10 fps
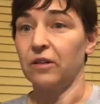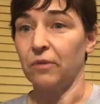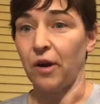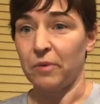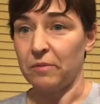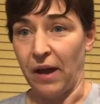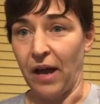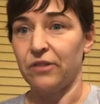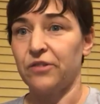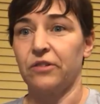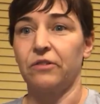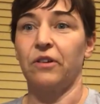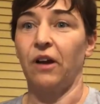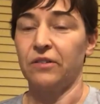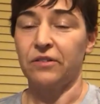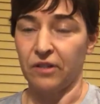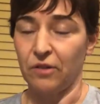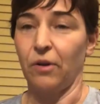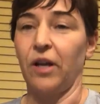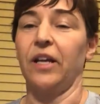a rugby match. You're constantly
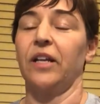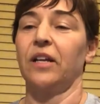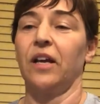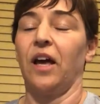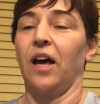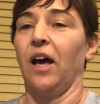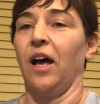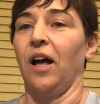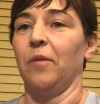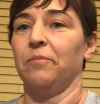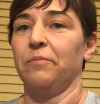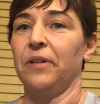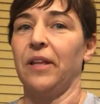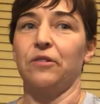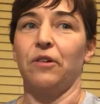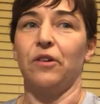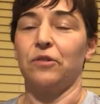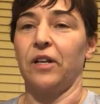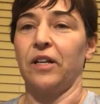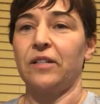running, but then you're
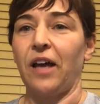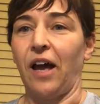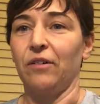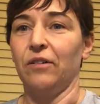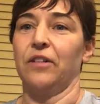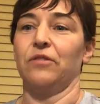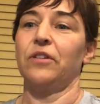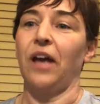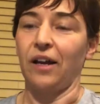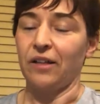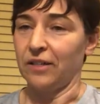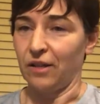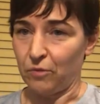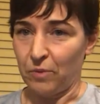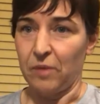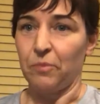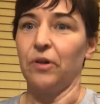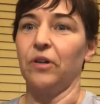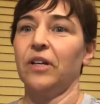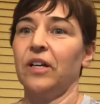also getting tackled and you're tackling other
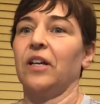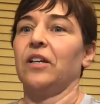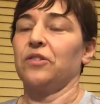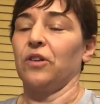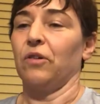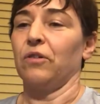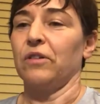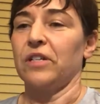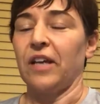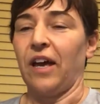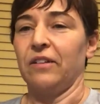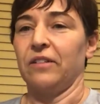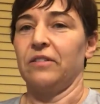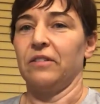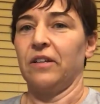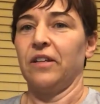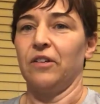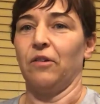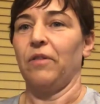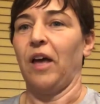people. So there is that,
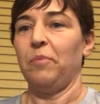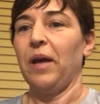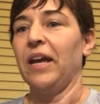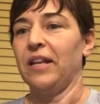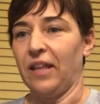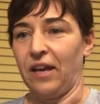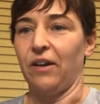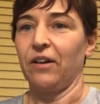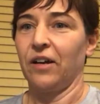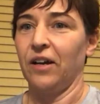that pain there.